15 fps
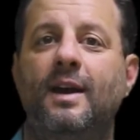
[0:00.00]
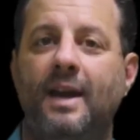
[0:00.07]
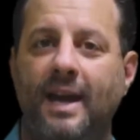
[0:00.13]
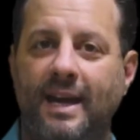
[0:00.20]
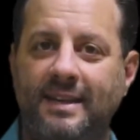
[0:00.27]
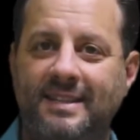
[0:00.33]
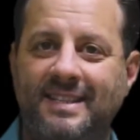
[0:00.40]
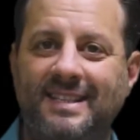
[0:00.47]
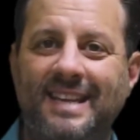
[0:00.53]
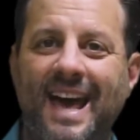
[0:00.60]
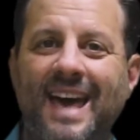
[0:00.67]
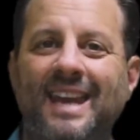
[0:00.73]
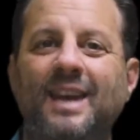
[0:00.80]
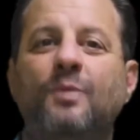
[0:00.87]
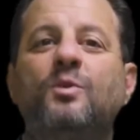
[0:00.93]

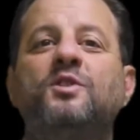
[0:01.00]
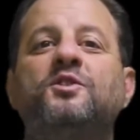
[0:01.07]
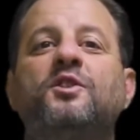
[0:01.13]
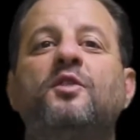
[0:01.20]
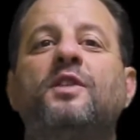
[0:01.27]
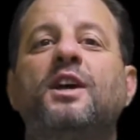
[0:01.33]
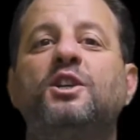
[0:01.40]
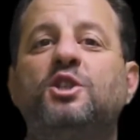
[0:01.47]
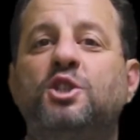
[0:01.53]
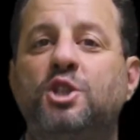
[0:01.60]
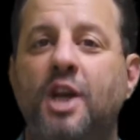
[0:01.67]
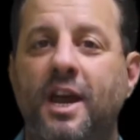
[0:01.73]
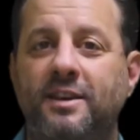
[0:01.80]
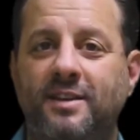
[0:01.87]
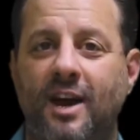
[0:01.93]
Instead, it was so that
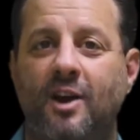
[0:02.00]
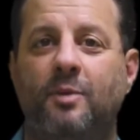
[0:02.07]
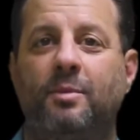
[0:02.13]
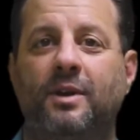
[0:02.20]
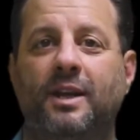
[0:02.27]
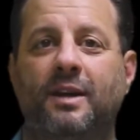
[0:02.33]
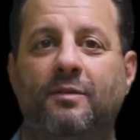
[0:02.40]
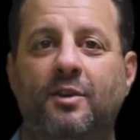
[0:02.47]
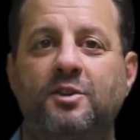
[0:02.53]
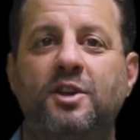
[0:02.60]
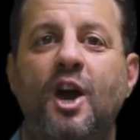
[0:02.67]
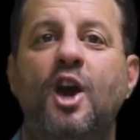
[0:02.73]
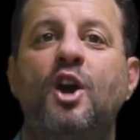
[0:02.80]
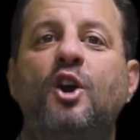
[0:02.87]
Gentile believers